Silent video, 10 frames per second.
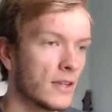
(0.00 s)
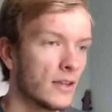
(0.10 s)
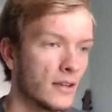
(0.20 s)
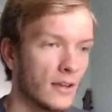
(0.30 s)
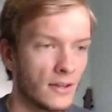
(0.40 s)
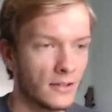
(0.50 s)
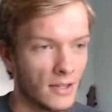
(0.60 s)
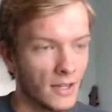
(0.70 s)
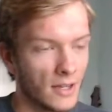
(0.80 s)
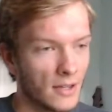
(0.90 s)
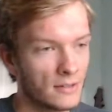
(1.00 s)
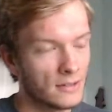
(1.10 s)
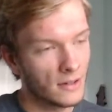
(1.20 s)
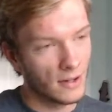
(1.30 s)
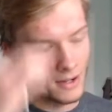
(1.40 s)
And then
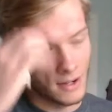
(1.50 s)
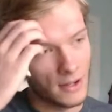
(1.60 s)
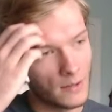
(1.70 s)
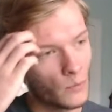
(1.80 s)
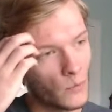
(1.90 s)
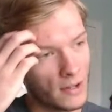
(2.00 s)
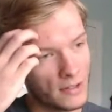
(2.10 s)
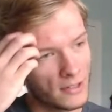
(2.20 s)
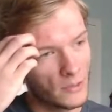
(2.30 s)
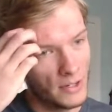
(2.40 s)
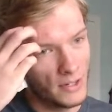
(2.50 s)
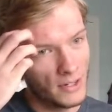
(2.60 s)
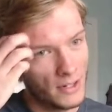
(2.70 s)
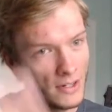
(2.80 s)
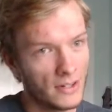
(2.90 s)
what else do we
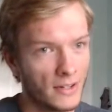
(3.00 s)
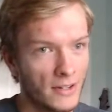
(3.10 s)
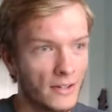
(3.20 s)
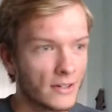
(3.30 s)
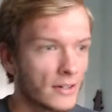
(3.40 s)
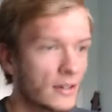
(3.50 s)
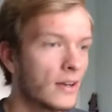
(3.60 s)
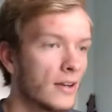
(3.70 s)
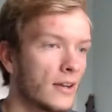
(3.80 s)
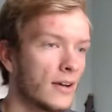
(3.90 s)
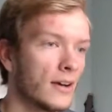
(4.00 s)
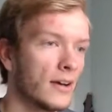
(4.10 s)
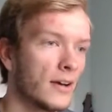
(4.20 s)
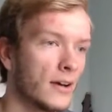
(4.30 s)
need in here? I